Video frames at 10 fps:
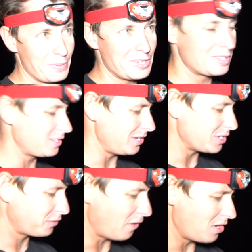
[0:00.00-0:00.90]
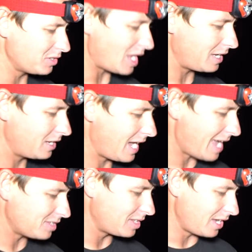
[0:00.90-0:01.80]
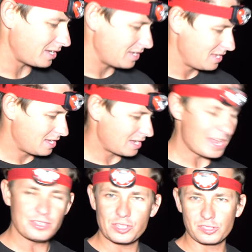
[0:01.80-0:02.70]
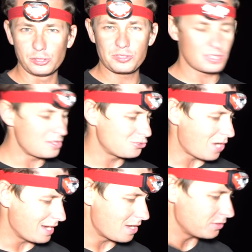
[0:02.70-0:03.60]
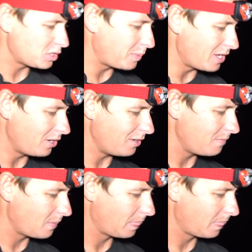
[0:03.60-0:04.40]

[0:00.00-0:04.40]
basically as far as I can cast it, and I just loosen the drag on the spinner,